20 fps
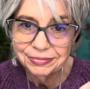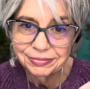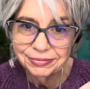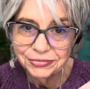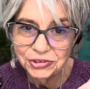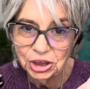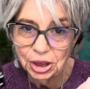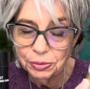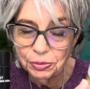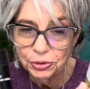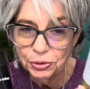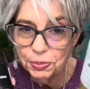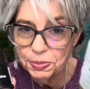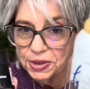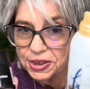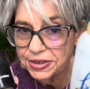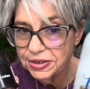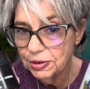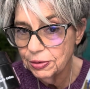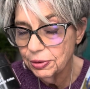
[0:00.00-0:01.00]
John Real
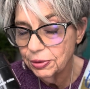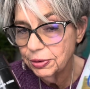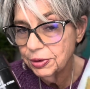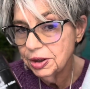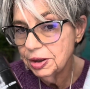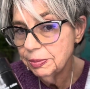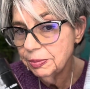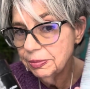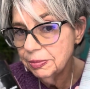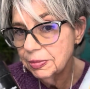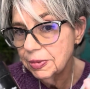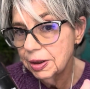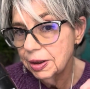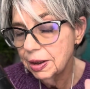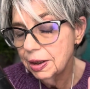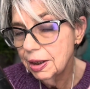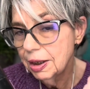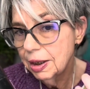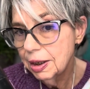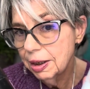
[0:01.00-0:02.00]
Peace Out Cream,
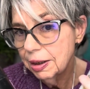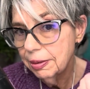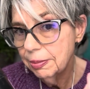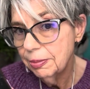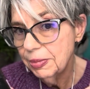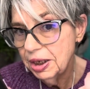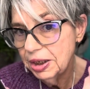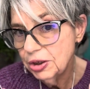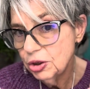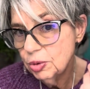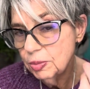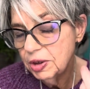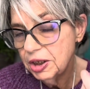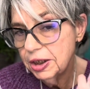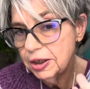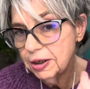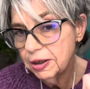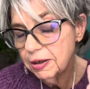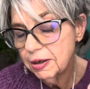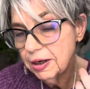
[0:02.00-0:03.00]
My Human
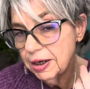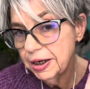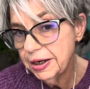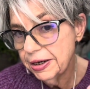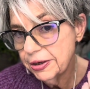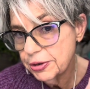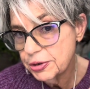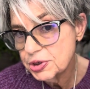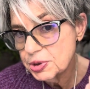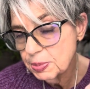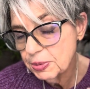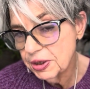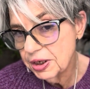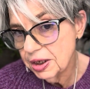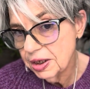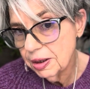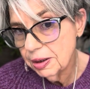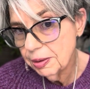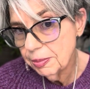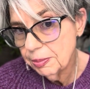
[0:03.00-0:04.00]
Hair Earth
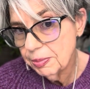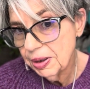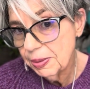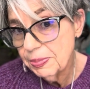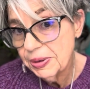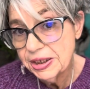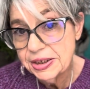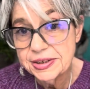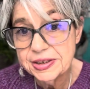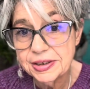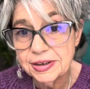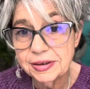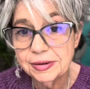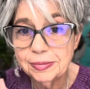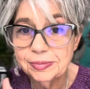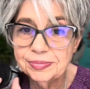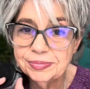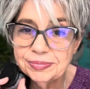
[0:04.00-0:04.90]
Spray by Pantene.